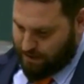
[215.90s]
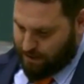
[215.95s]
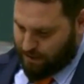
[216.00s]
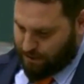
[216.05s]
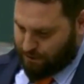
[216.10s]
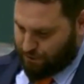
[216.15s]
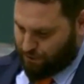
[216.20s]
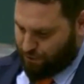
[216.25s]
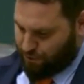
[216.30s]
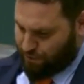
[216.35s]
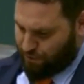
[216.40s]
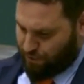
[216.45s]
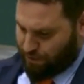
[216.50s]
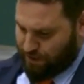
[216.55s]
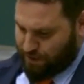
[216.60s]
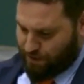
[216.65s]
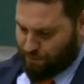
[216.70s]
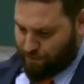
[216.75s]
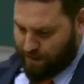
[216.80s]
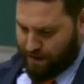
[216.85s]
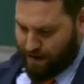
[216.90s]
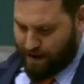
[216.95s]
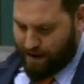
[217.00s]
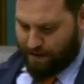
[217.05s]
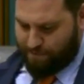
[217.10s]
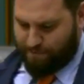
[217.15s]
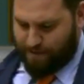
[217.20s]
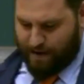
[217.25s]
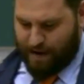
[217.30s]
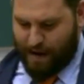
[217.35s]
So we
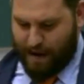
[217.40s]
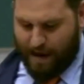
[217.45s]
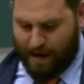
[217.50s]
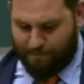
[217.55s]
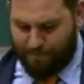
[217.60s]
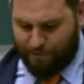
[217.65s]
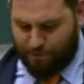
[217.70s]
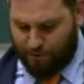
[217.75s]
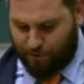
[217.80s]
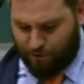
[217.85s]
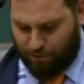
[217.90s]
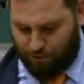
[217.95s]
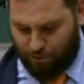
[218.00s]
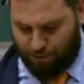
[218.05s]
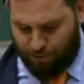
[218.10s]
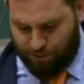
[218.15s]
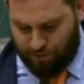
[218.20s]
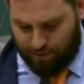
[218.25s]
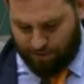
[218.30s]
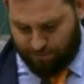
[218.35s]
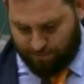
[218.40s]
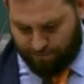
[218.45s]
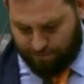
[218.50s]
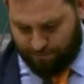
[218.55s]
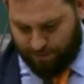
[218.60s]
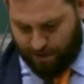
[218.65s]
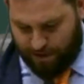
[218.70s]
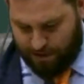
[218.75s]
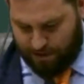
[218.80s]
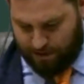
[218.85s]
have absolute
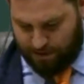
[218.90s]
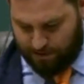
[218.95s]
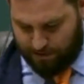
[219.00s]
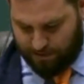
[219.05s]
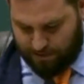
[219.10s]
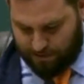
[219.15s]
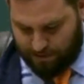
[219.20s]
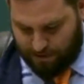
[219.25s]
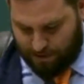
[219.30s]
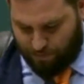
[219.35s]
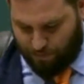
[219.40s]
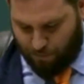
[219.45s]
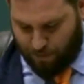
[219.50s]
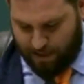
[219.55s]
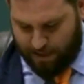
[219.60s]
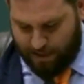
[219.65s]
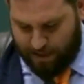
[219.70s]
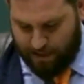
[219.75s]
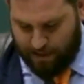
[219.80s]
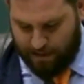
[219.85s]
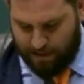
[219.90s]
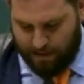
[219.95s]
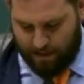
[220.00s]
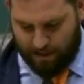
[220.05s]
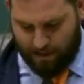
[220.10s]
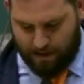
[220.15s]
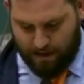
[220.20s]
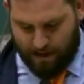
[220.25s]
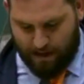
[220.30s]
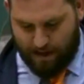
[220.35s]
failures, and we
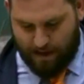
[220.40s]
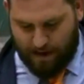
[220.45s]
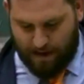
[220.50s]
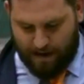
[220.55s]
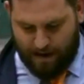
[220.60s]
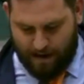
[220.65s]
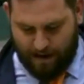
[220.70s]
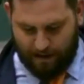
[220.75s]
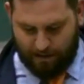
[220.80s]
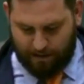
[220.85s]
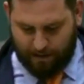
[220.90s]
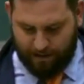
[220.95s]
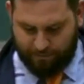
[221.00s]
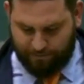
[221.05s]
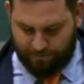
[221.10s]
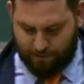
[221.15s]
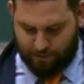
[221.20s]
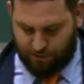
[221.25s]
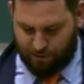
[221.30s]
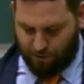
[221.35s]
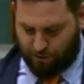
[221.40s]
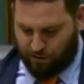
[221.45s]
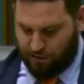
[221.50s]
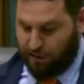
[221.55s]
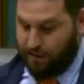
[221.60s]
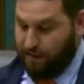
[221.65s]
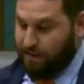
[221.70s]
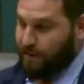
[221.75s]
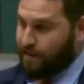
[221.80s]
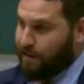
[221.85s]
are left to
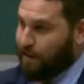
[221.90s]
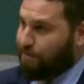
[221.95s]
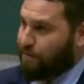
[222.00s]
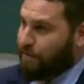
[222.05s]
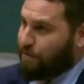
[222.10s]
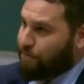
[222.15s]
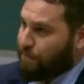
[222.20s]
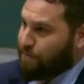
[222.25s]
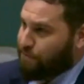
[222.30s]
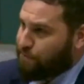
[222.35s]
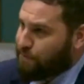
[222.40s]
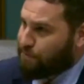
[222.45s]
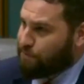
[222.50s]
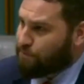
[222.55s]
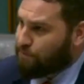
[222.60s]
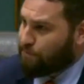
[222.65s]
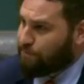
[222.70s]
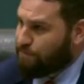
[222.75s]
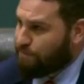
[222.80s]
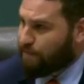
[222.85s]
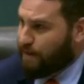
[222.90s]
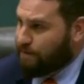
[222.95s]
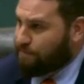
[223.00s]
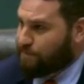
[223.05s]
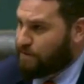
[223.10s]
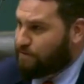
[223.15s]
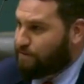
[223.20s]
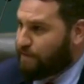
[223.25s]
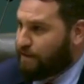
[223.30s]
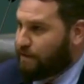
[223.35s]
clean it up, and we will, Madam
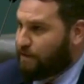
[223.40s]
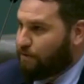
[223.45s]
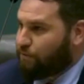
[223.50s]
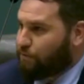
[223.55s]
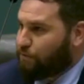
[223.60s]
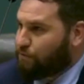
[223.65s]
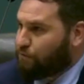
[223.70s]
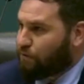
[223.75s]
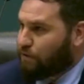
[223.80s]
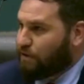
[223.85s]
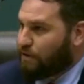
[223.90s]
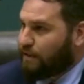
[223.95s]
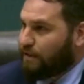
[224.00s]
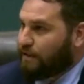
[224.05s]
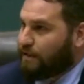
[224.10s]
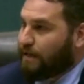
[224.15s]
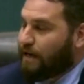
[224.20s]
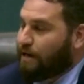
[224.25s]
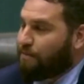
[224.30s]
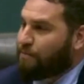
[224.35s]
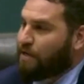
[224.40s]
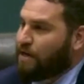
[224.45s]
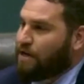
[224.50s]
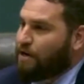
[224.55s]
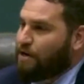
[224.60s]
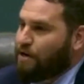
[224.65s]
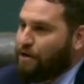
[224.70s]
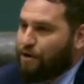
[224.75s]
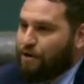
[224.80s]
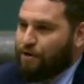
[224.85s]
Speaker. We'll clean it up,
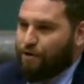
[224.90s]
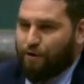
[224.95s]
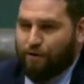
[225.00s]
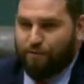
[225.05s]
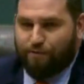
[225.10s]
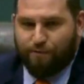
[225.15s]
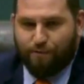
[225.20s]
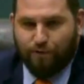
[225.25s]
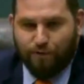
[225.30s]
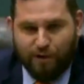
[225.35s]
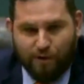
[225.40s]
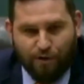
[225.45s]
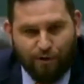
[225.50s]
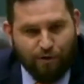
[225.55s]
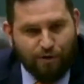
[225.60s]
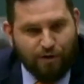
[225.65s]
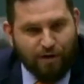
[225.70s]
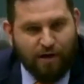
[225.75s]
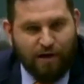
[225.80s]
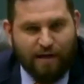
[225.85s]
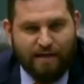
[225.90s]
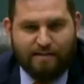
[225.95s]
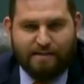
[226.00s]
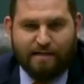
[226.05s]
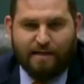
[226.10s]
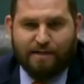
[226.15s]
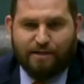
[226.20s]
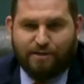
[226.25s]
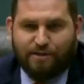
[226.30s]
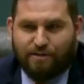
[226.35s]
not for the
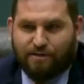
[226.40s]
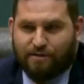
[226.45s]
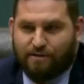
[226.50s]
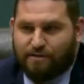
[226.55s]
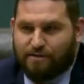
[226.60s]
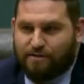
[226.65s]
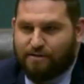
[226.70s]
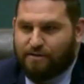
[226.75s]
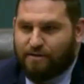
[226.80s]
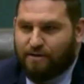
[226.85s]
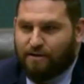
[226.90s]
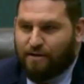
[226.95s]
organisations,